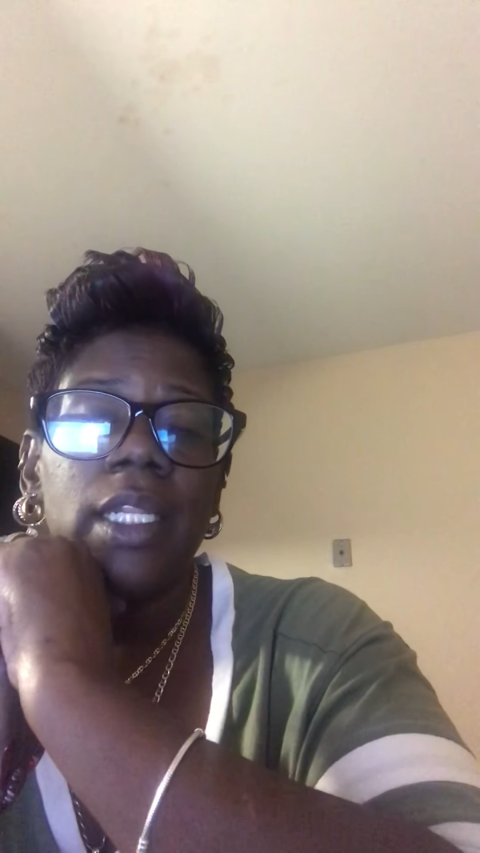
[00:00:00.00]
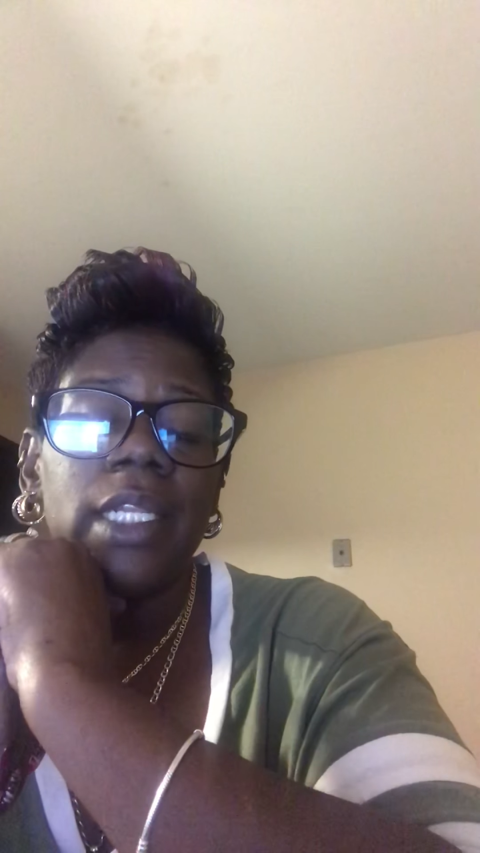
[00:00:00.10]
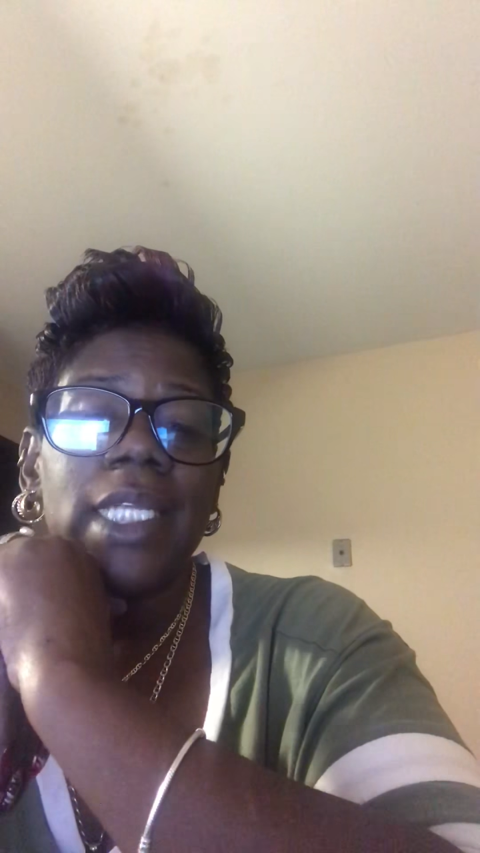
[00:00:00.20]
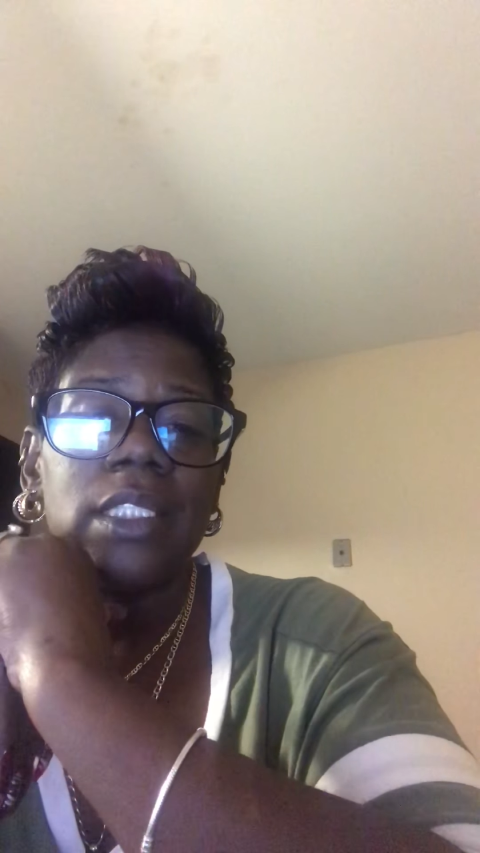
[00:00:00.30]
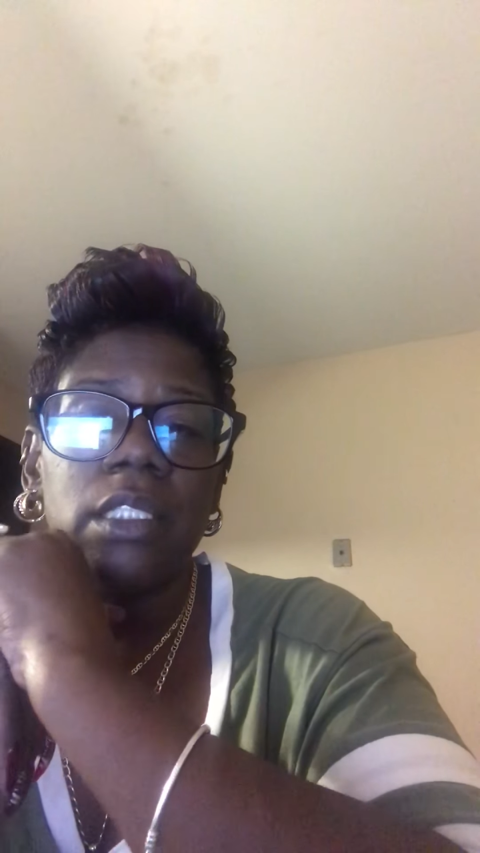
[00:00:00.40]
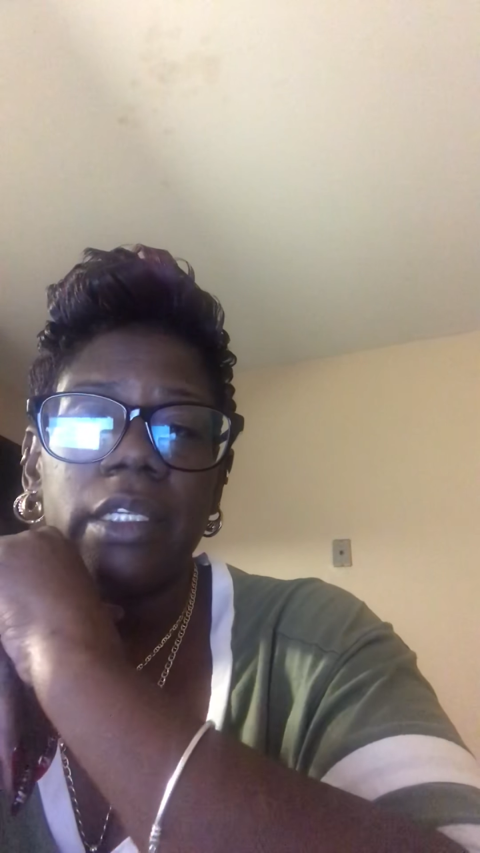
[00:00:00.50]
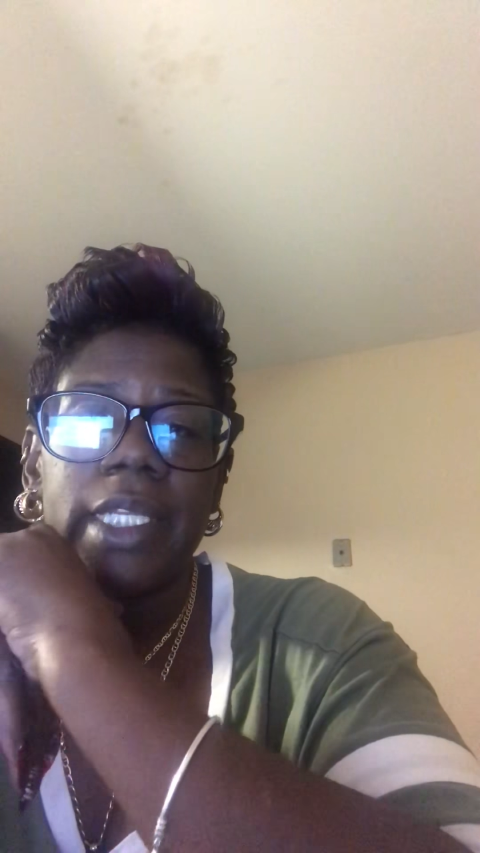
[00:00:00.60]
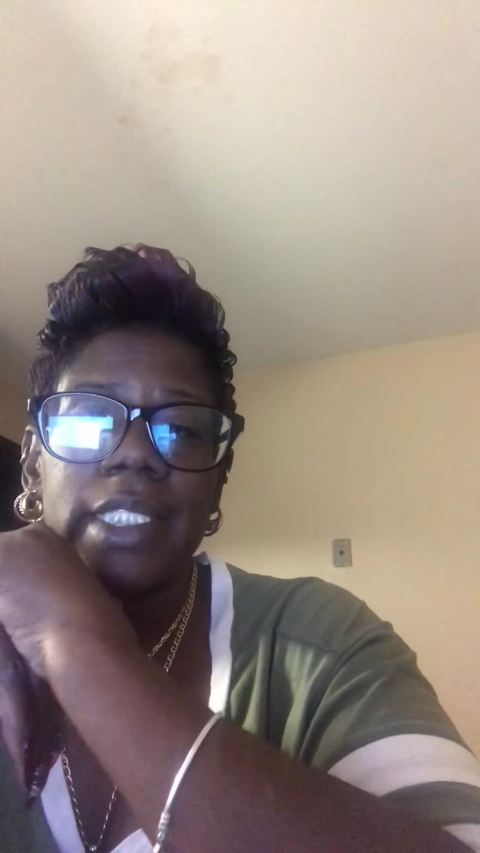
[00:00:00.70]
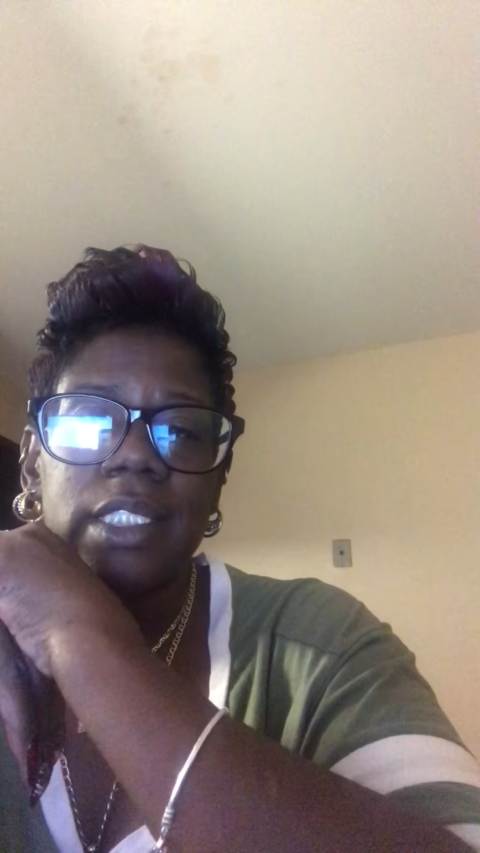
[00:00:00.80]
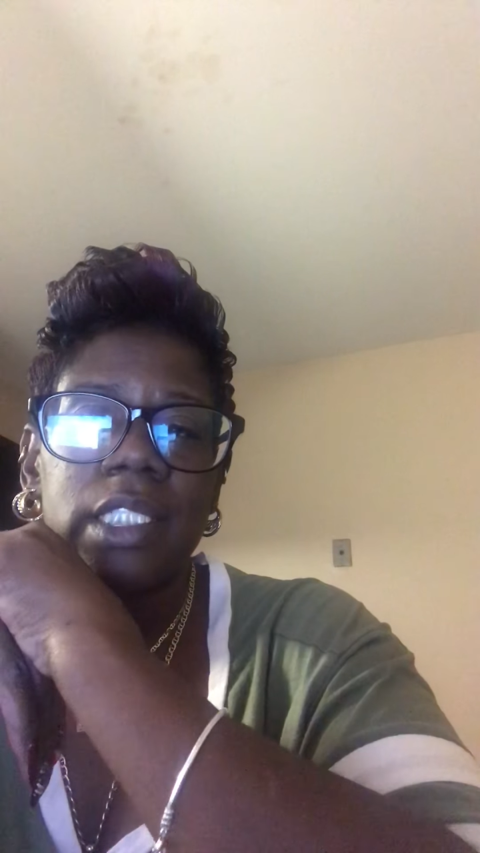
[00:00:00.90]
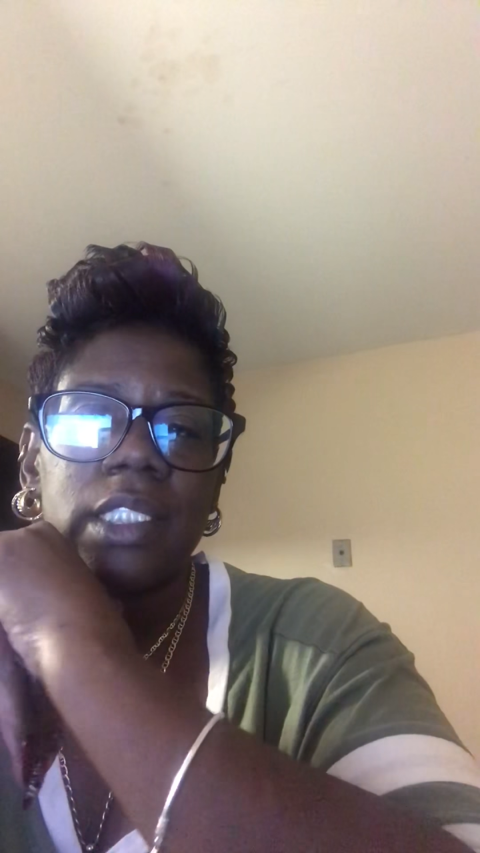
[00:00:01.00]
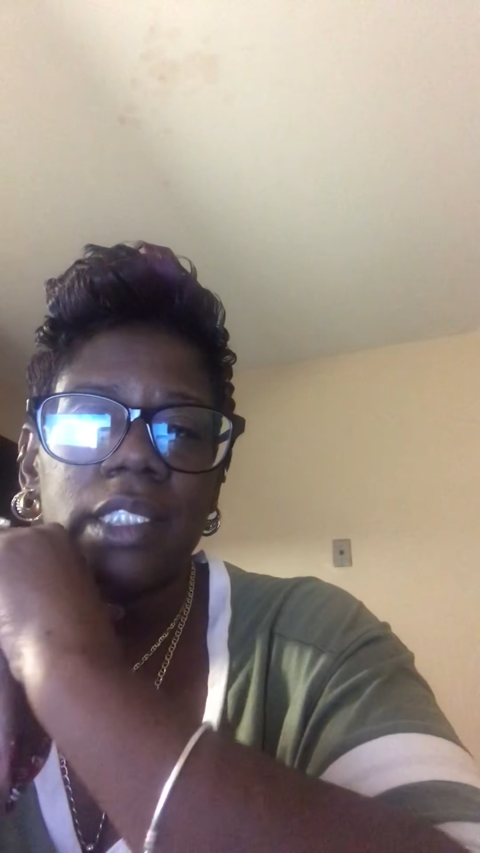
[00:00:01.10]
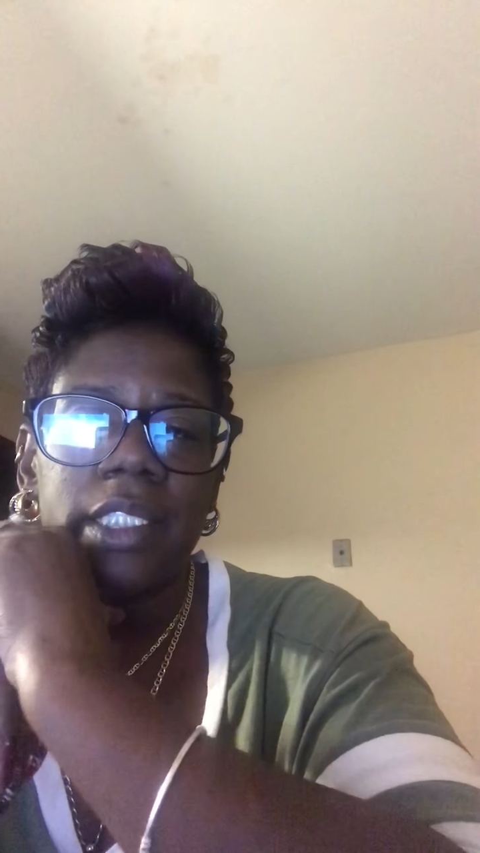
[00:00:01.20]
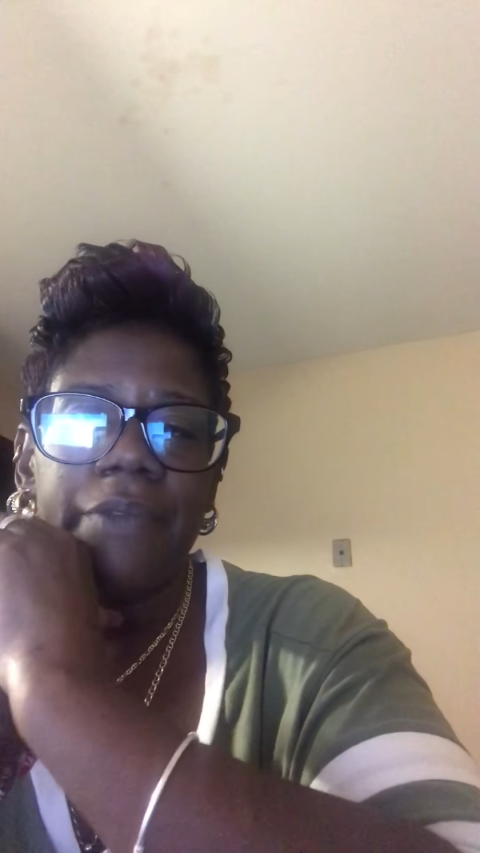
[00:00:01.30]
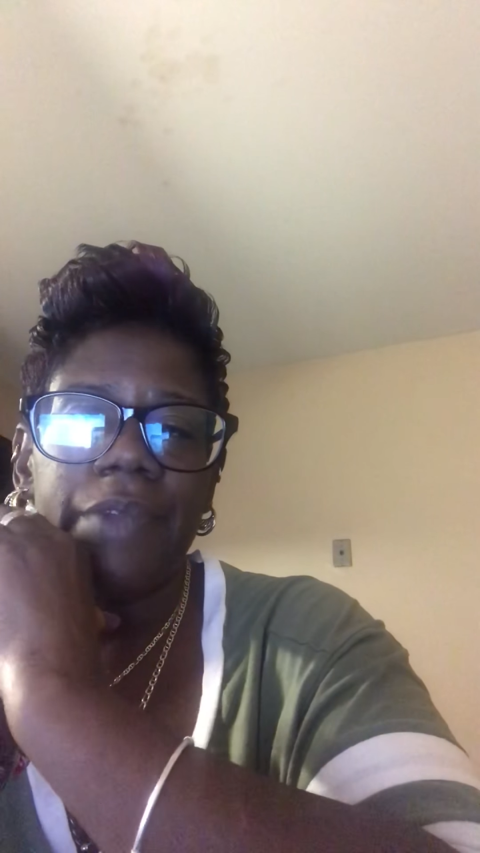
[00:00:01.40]
Let's look at
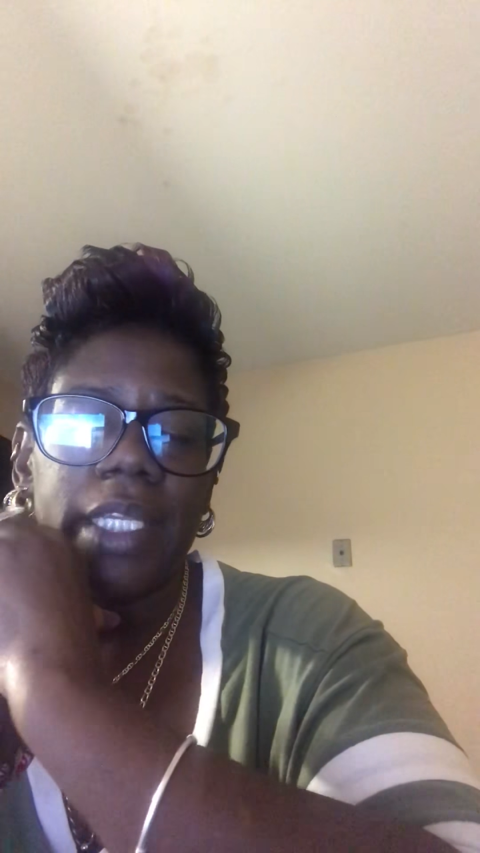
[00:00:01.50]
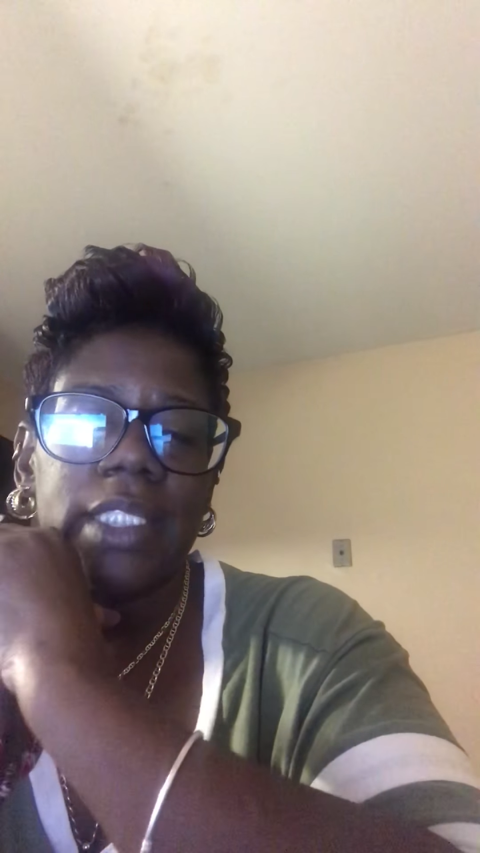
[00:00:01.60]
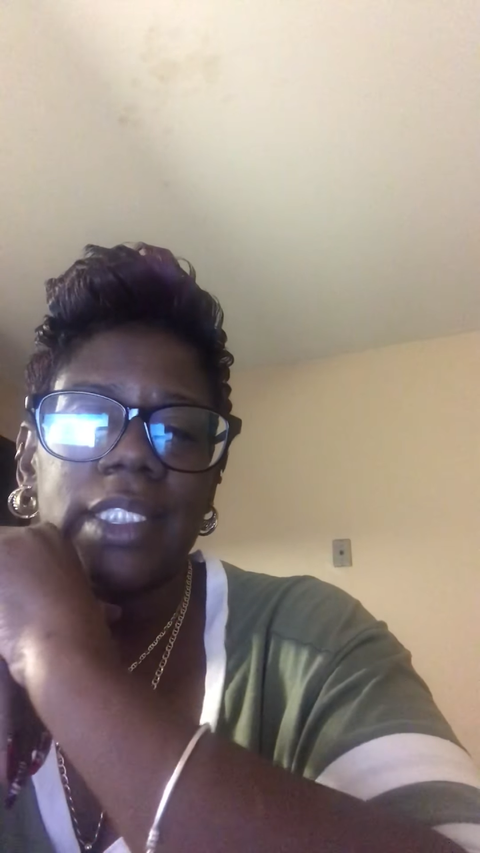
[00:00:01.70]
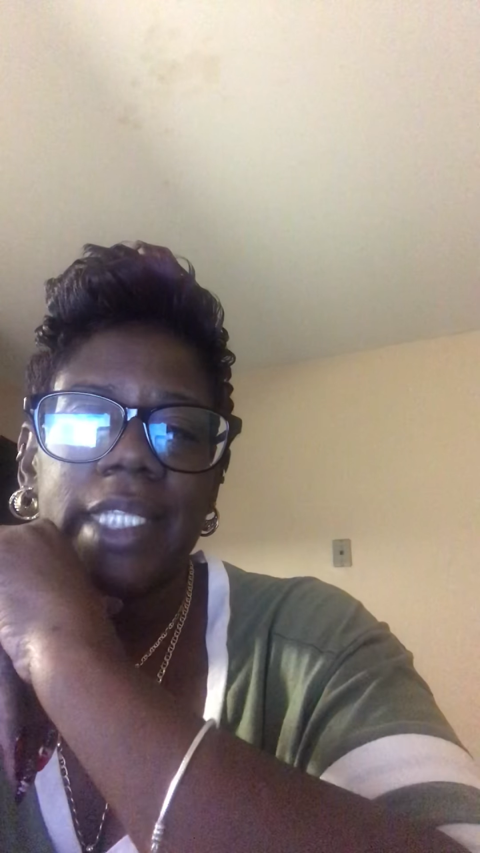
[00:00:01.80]
significance